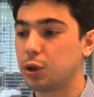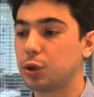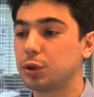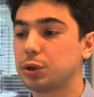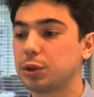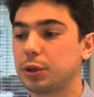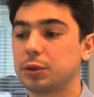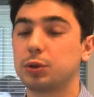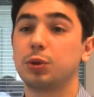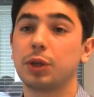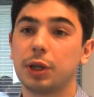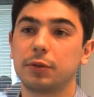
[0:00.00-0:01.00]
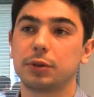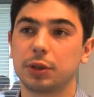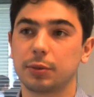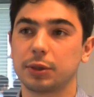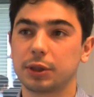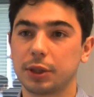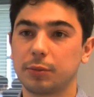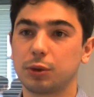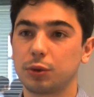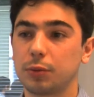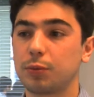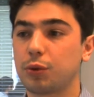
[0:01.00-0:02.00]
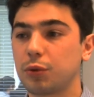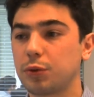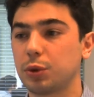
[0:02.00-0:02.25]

a science, you have some time to improve